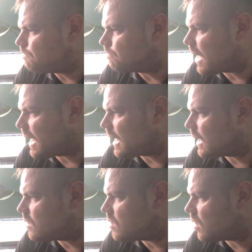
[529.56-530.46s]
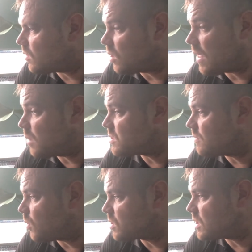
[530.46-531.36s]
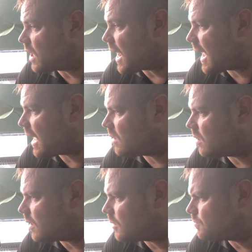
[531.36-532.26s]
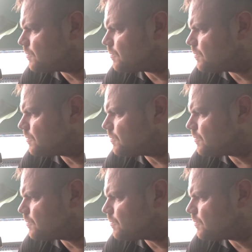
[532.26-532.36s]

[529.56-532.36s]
and you know, that was unfortunate. I had a